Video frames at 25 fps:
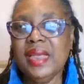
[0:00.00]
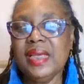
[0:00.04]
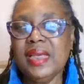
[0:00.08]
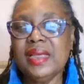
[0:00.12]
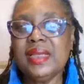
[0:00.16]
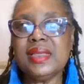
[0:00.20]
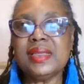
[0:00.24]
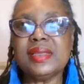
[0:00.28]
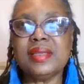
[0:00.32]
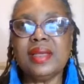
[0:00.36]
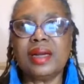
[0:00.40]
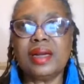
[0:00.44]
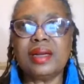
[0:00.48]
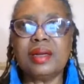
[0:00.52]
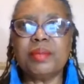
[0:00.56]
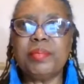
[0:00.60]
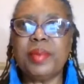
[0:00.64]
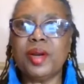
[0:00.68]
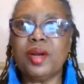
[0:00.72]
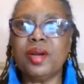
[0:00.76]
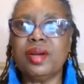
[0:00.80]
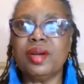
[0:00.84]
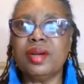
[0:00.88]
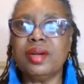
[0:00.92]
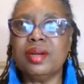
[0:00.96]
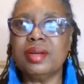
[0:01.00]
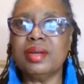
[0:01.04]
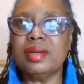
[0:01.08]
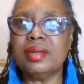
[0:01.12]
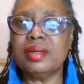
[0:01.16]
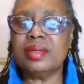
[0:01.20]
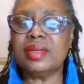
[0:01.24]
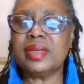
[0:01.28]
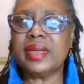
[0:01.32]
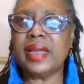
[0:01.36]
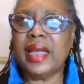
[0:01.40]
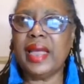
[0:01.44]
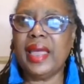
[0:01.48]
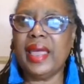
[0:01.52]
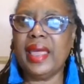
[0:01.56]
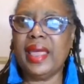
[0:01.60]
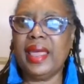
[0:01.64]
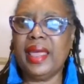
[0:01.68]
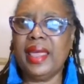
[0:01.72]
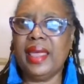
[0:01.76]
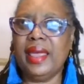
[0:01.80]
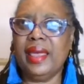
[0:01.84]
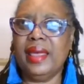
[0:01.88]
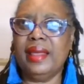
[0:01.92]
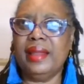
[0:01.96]
Zuckerberg
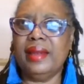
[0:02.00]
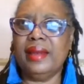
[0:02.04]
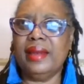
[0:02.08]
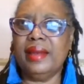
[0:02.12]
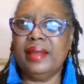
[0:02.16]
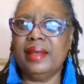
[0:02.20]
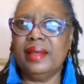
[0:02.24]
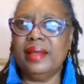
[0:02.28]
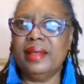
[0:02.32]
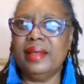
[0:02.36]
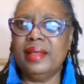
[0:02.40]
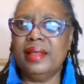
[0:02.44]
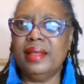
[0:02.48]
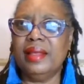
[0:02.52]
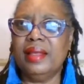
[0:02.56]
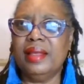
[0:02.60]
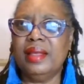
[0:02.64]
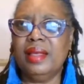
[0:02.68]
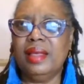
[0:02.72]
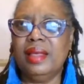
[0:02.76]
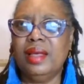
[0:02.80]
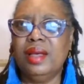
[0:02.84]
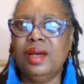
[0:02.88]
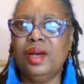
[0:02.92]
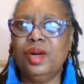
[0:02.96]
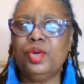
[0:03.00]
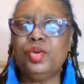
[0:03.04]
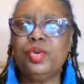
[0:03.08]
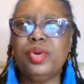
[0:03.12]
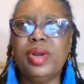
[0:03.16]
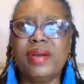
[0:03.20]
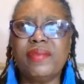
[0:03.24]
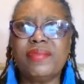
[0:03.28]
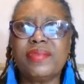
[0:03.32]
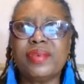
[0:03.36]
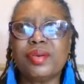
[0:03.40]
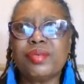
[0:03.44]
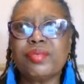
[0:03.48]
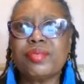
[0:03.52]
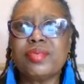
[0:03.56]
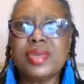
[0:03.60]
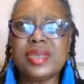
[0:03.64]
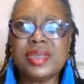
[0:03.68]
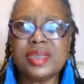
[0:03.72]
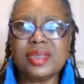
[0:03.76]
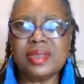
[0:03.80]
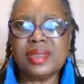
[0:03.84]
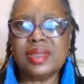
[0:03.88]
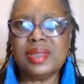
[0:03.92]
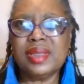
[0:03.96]
and whoever
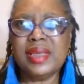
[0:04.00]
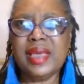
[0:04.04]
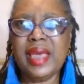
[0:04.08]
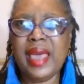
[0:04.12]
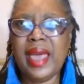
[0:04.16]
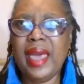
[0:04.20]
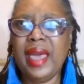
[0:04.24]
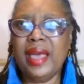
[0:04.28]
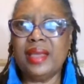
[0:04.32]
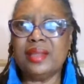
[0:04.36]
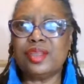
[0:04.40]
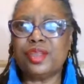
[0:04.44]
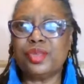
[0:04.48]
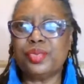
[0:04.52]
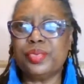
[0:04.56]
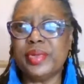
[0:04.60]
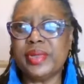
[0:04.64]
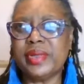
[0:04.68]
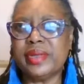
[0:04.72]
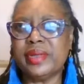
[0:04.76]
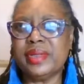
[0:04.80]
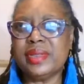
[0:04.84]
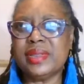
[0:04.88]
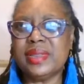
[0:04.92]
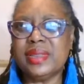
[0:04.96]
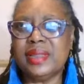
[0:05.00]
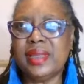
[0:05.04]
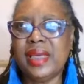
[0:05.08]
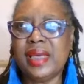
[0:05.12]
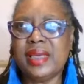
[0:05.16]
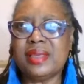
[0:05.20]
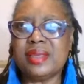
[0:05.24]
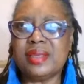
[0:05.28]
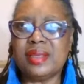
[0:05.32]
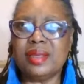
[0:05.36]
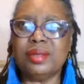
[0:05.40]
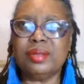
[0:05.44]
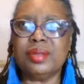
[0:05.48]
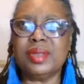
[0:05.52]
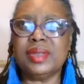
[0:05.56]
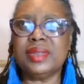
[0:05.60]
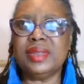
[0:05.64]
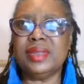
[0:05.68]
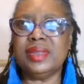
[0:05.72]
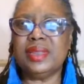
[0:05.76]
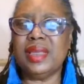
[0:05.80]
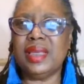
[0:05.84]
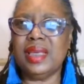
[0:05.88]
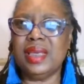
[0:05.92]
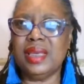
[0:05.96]
originally had Twitter until they sold it to
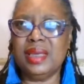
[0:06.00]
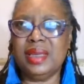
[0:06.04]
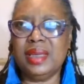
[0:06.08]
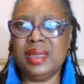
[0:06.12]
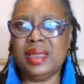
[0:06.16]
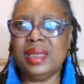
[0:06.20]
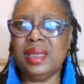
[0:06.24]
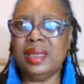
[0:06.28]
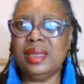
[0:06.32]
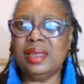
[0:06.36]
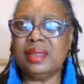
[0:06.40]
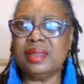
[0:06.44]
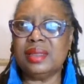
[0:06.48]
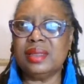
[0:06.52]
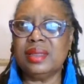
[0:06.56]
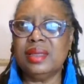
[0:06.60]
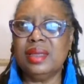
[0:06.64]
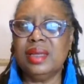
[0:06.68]
the idiot.